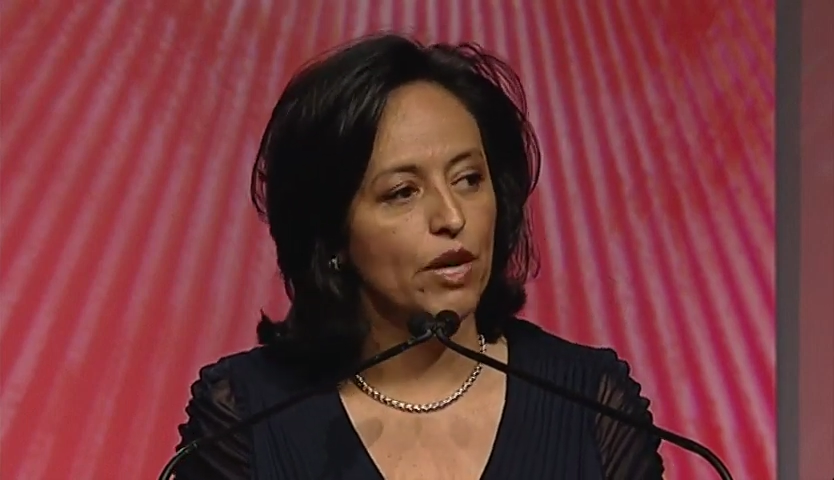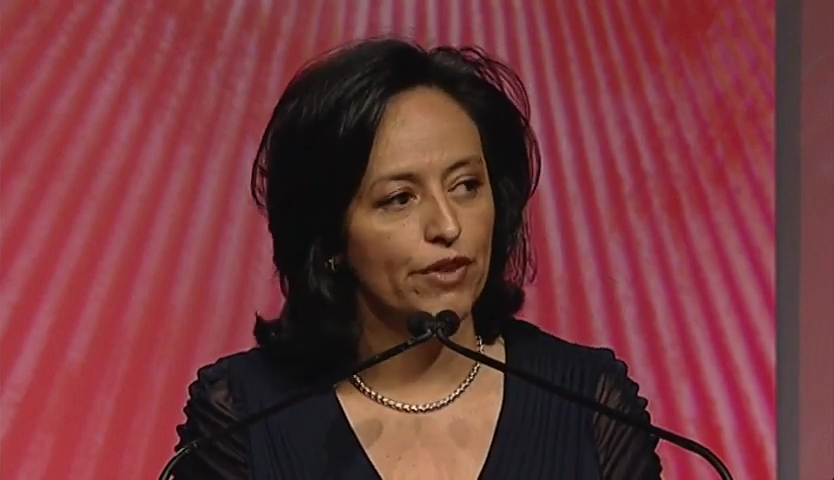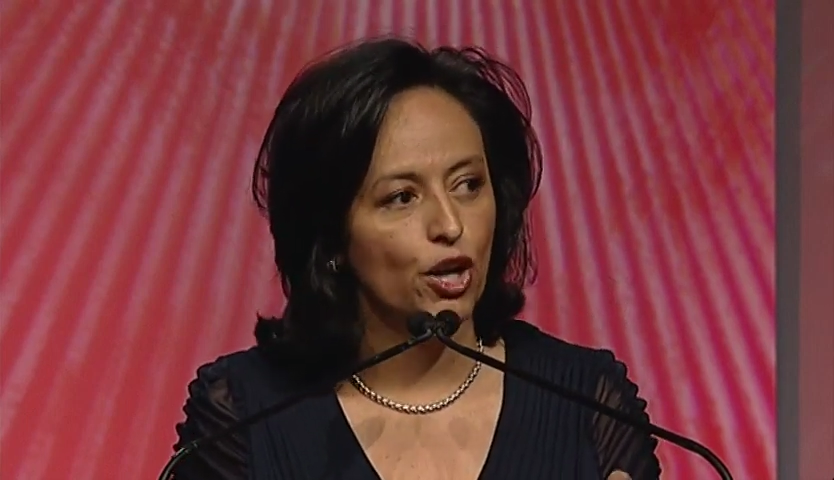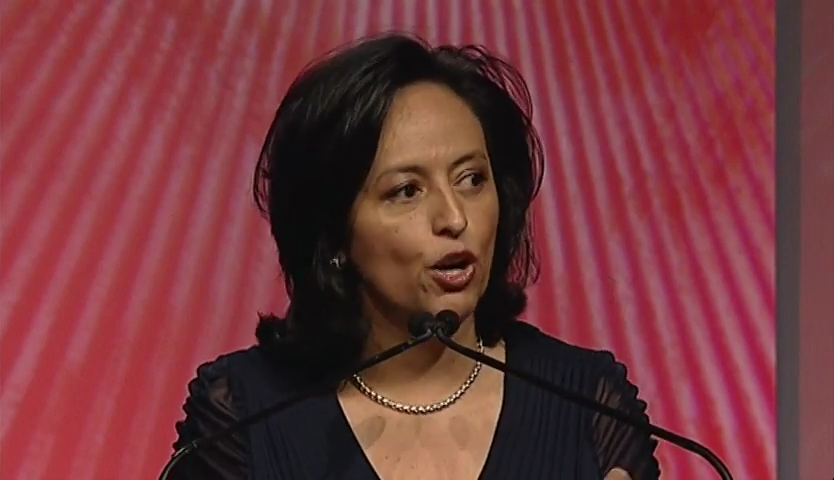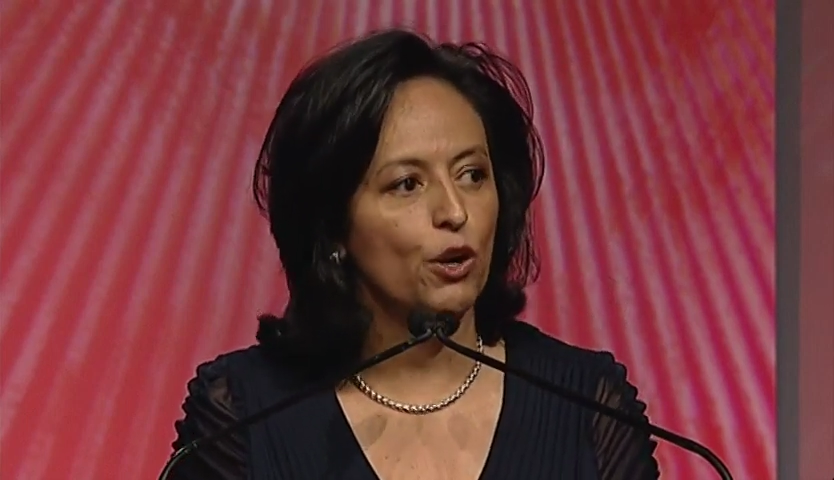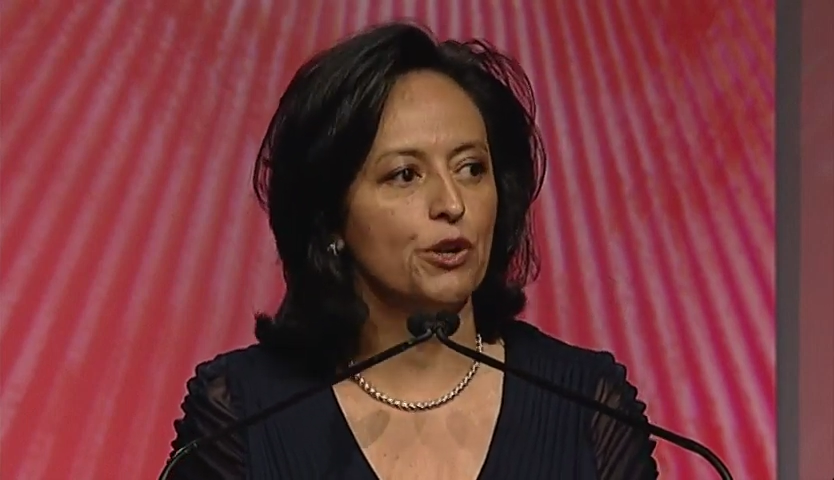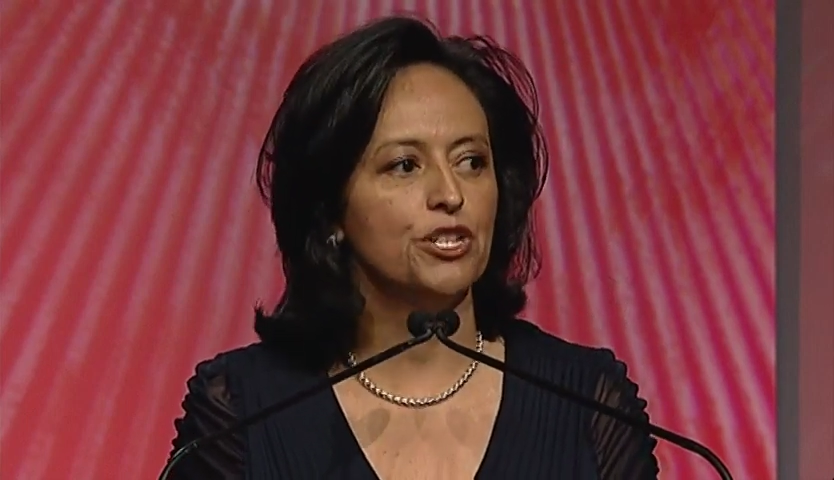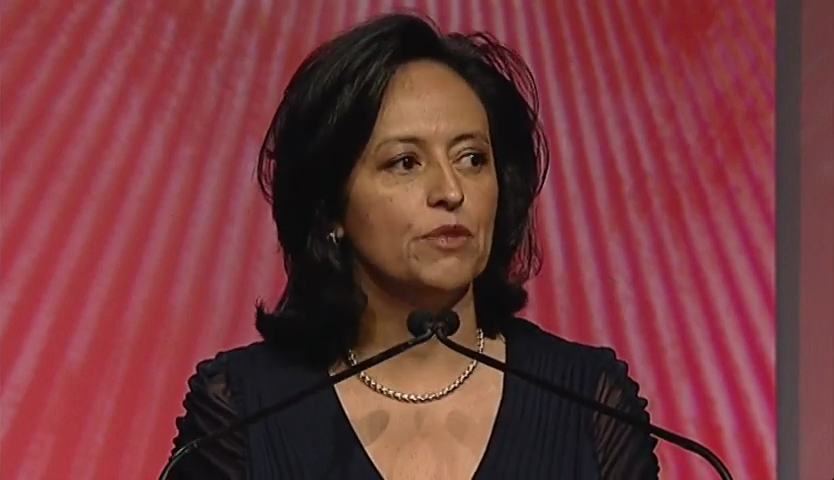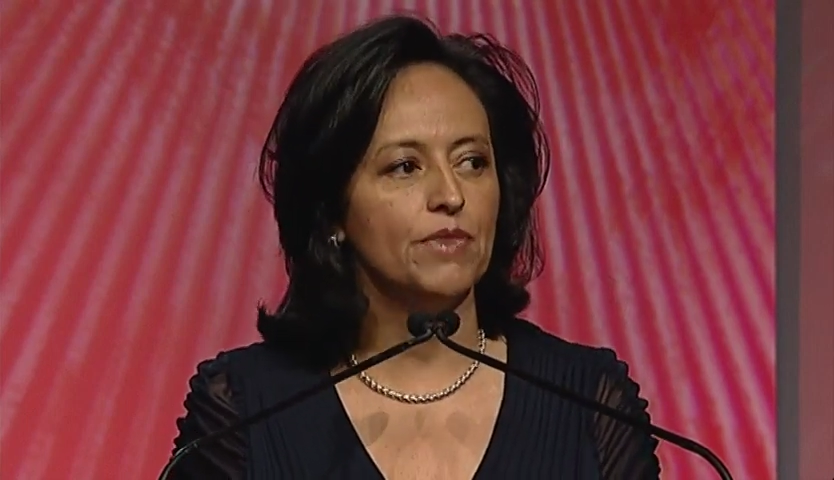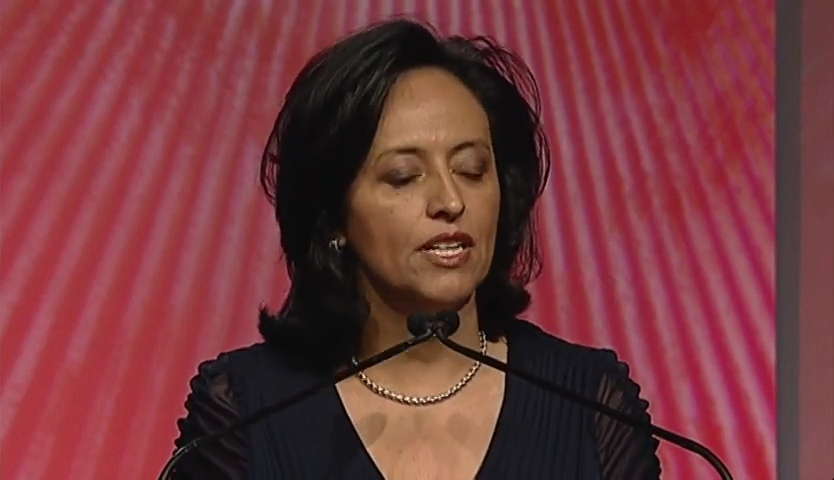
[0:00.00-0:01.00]
have
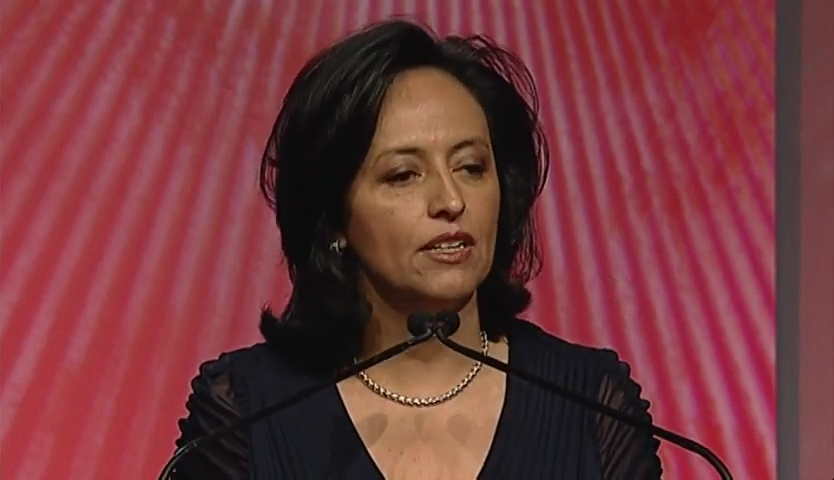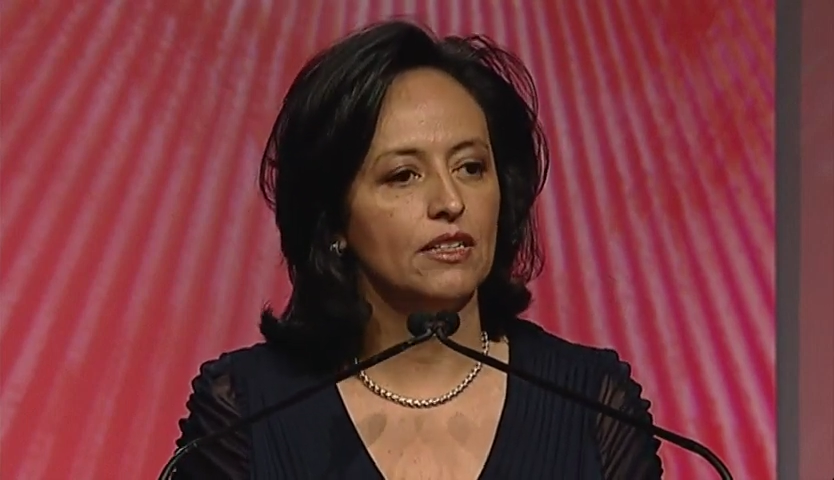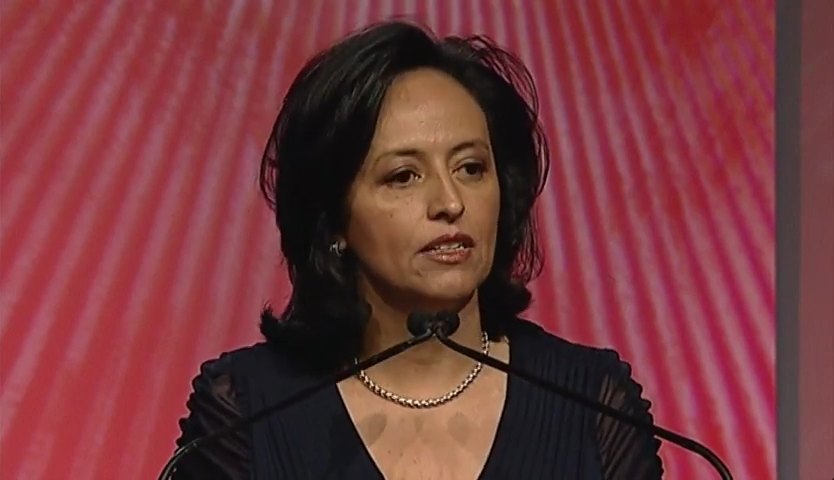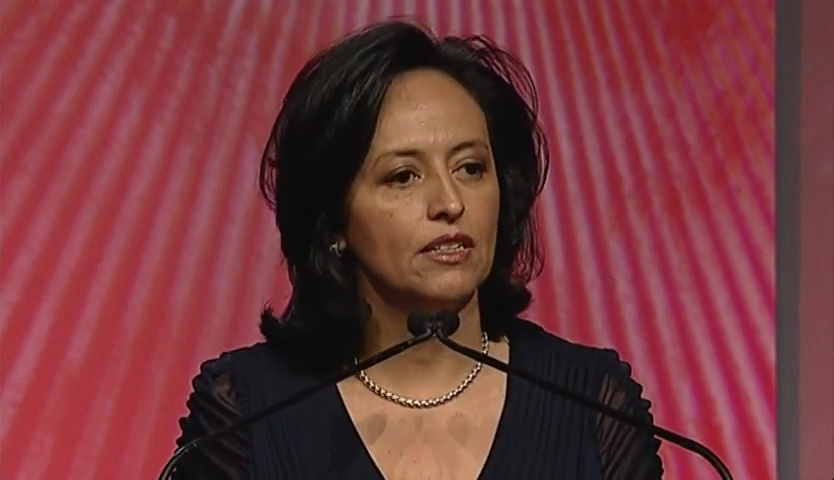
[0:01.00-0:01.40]
encouraged me,